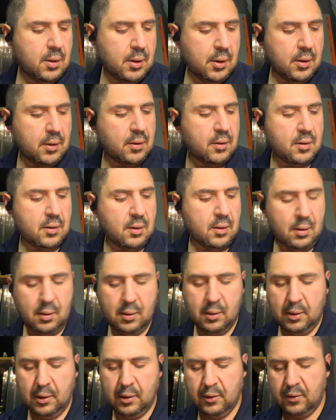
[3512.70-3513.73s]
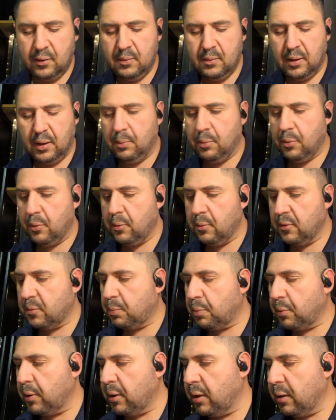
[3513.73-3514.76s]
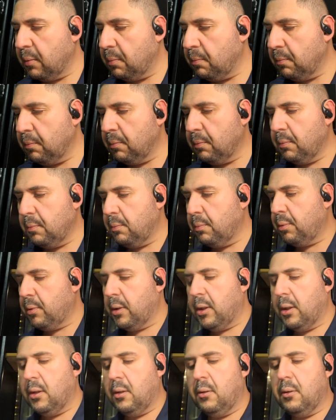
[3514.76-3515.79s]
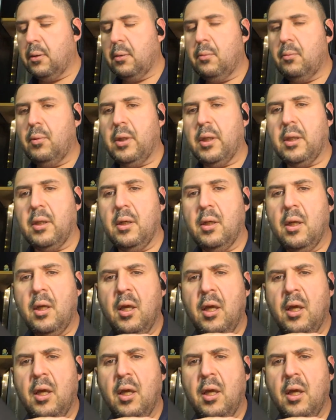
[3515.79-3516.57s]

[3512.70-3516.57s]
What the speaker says: His saber was pretty look wicked.